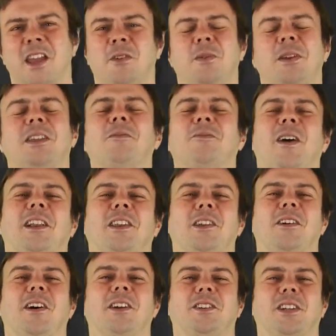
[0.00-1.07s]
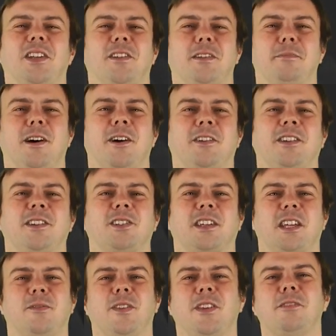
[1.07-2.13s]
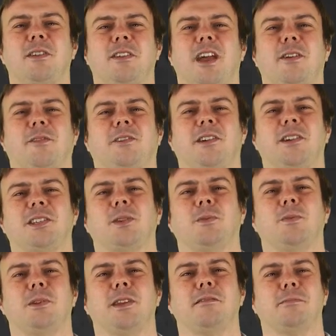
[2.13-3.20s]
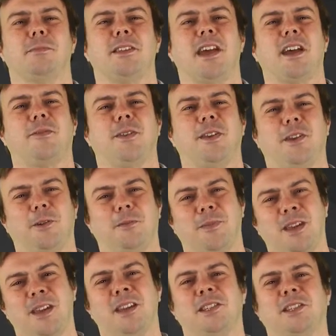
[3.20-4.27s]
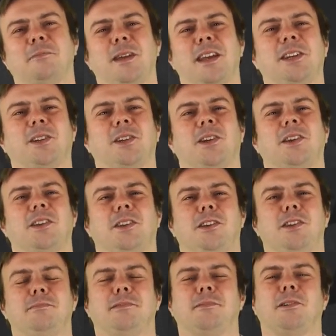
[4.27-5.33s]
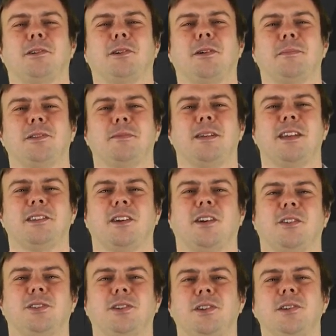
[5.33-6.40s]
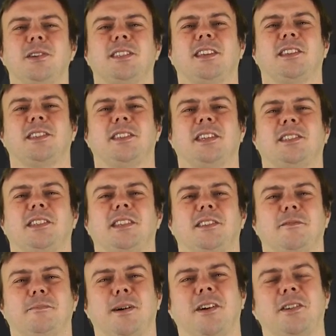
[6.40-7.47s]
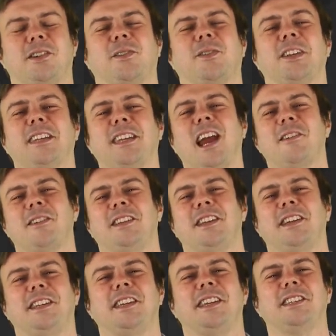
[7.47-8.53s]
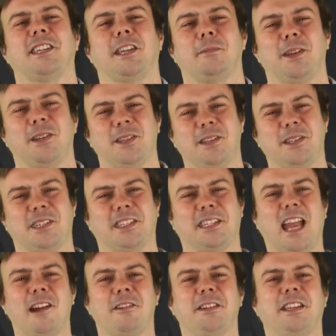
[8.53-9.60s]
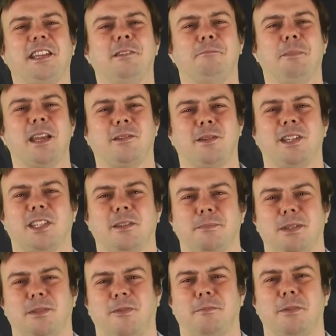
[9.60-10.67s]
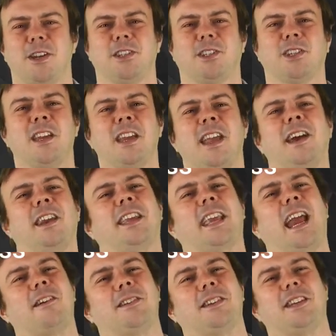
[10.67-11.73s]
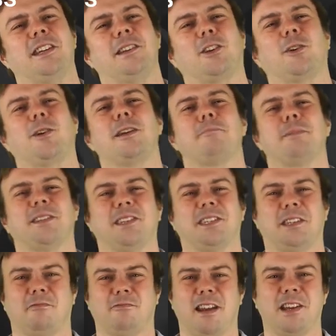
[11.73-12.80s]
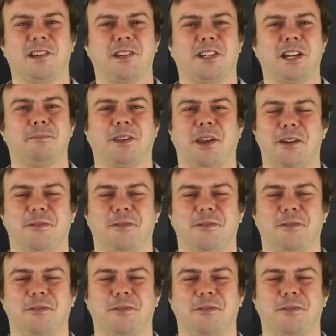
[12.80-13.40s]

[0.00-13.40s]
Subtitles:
We value our JV partners, and if you are there for us, we will be there for you. So make sure you promote Cryptomate on Tuesday the 16th of March for guaranteed easy commissions, guaranteed big resubs from us, and a guaranteed great business relationship going